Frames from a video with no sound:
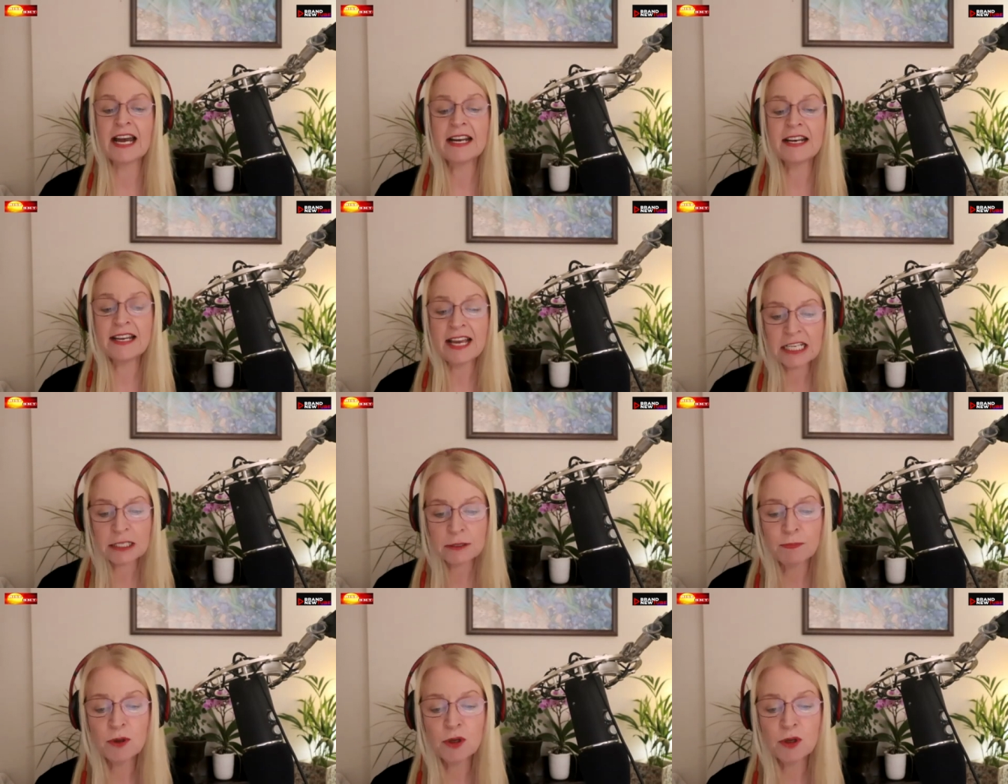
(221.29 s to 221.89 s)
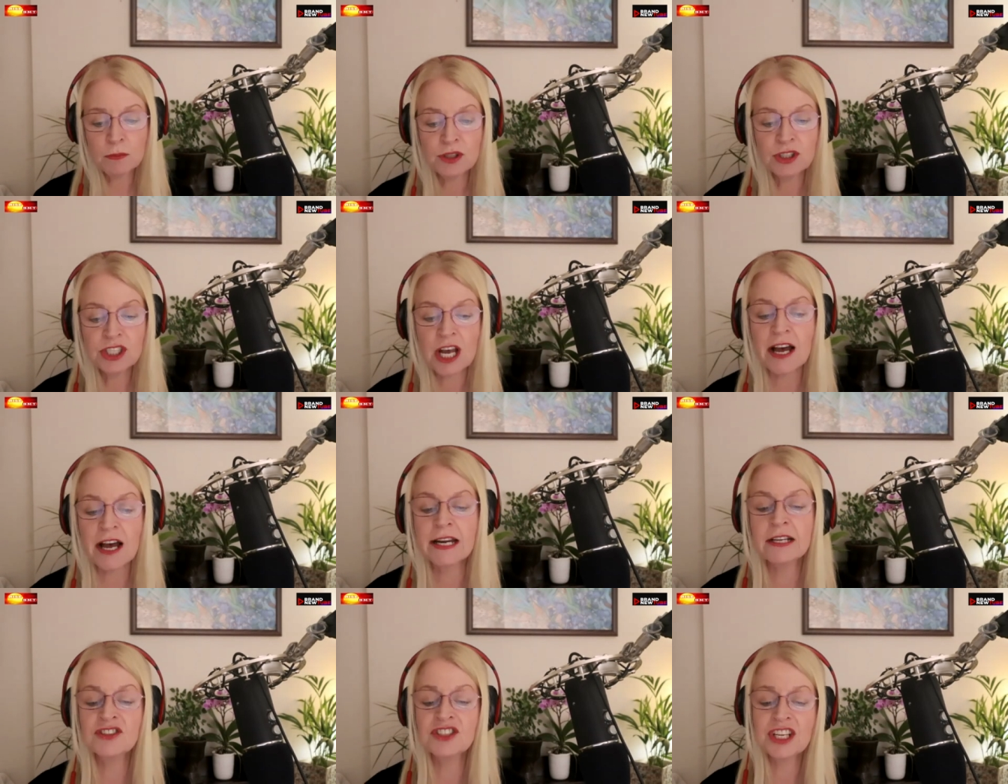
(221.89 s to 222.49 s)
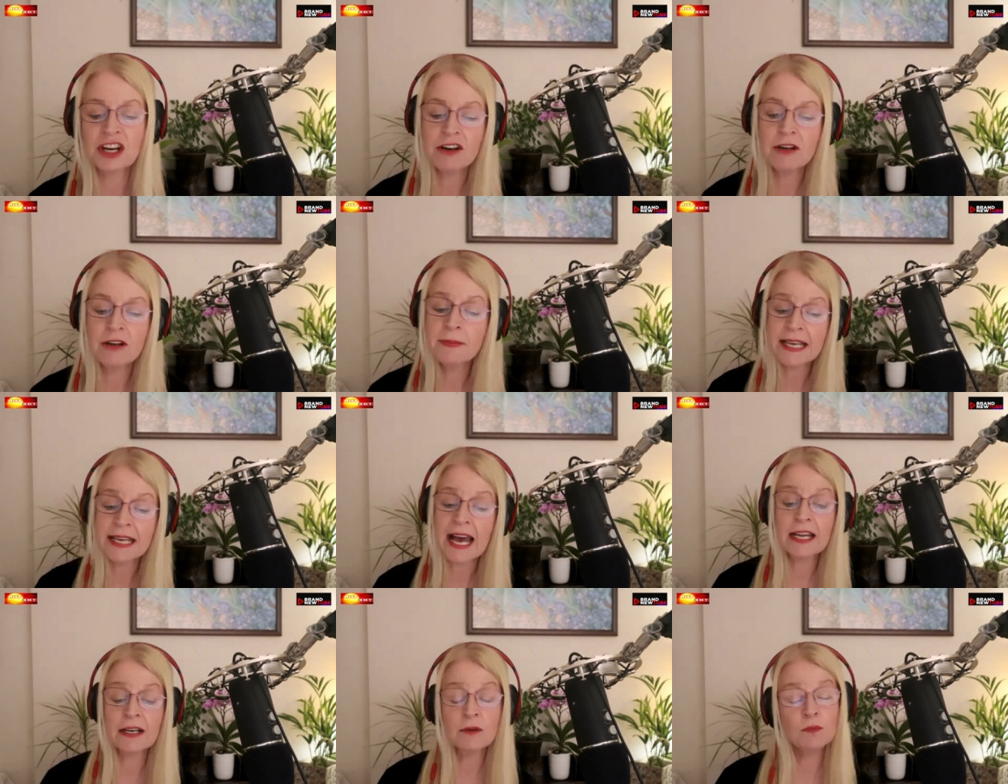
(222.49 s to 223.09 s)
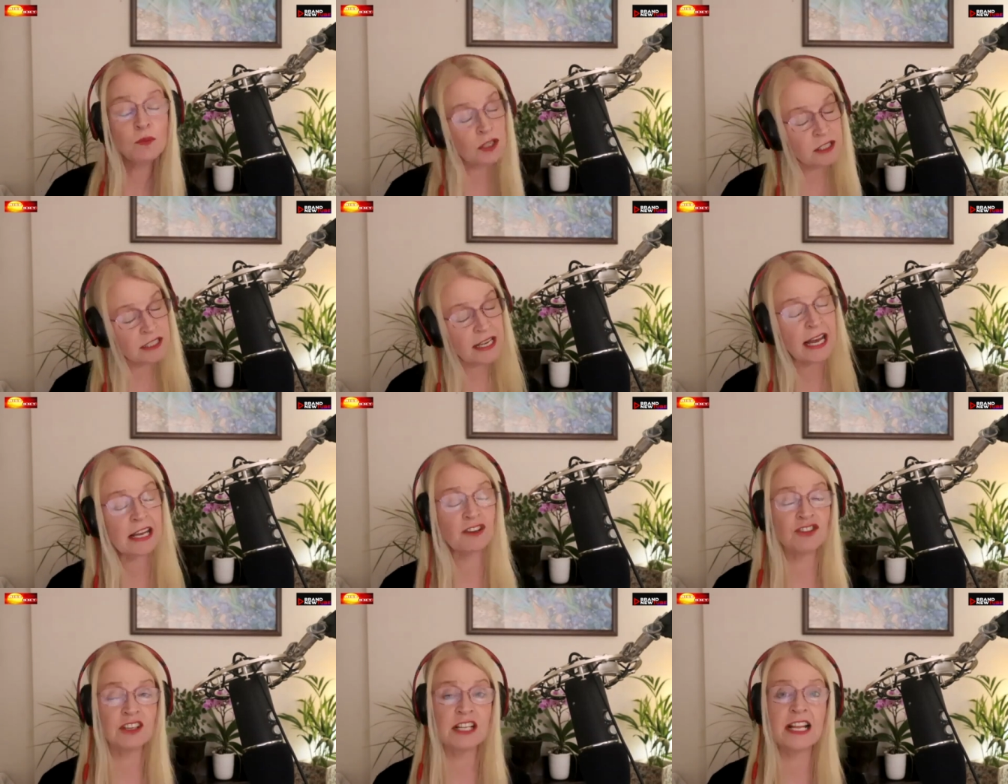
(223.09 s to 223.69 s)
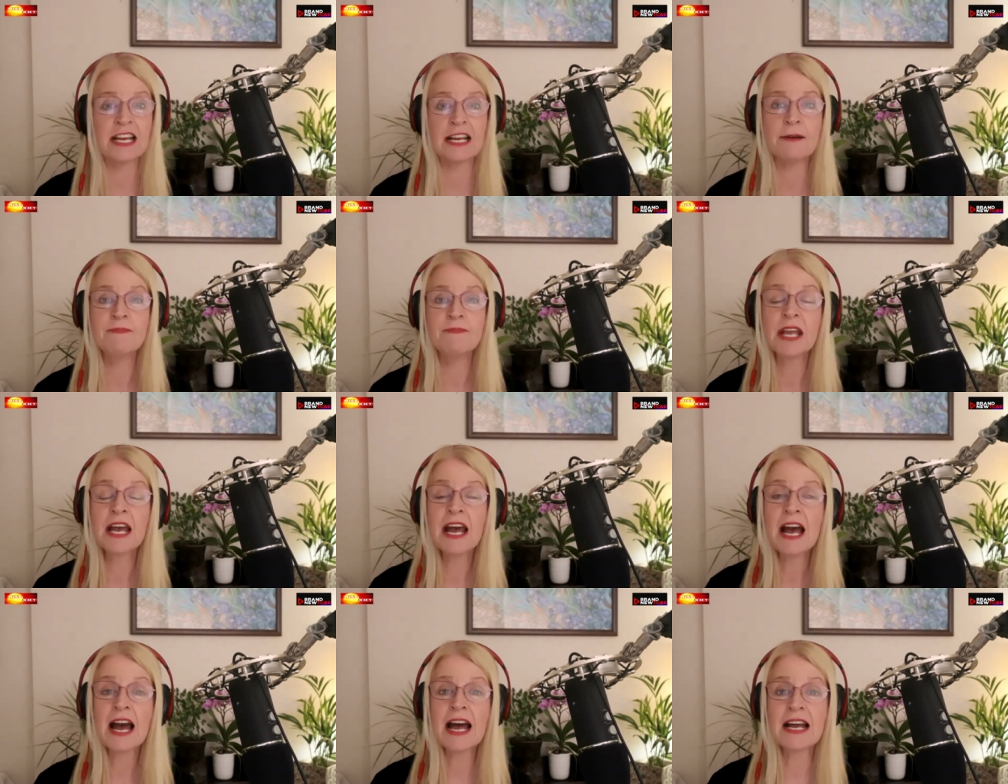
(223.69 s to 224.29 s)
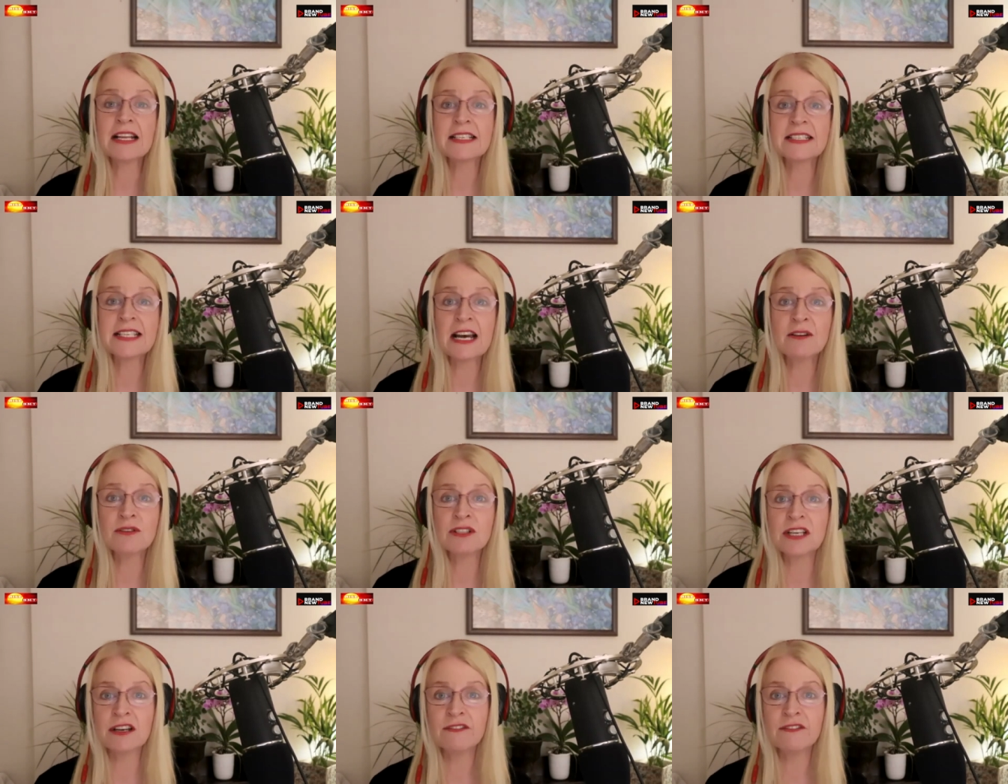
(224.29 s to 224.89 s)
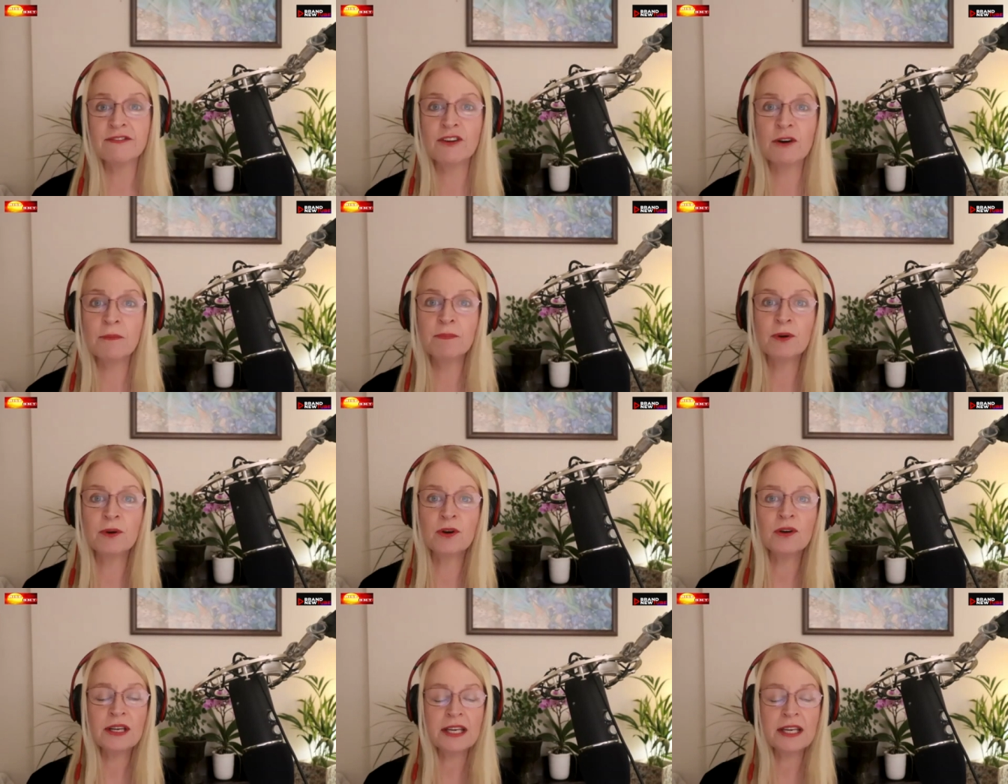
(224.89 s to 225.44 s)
And yes, boom, shine. Jerry McCann was actually at Celtic football.